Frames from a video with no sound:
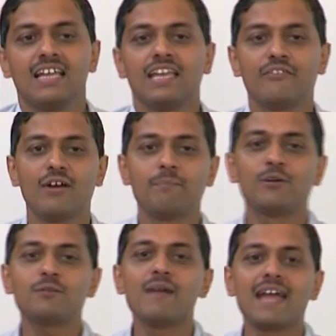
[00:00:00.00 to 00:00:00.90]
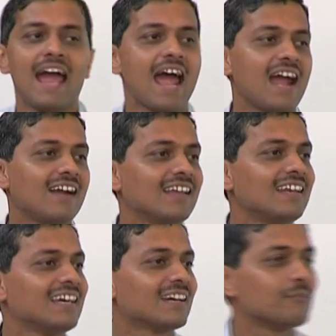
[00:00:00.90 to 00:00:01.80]
If I put my hand
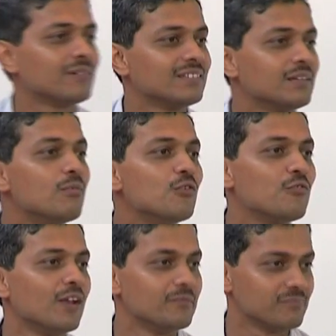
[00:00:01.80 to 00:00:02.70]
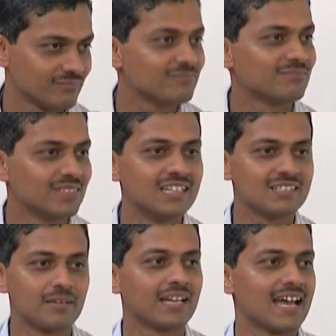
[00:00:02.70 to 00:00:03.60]
near the blue flame, that is
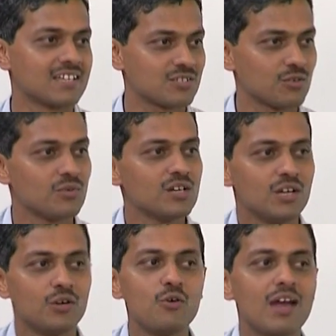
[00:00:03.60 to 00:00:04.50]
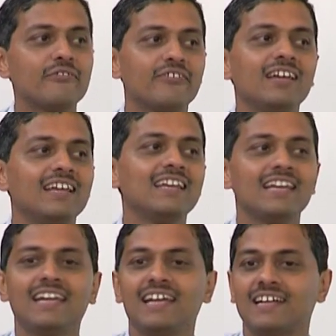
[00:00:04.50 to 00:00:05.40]
my gas stove, do I feel any
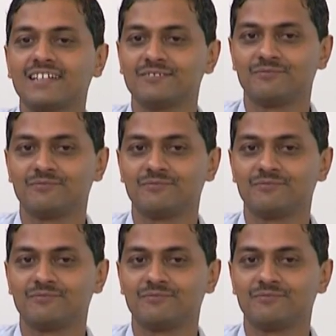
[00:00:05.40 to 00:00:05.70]
heat?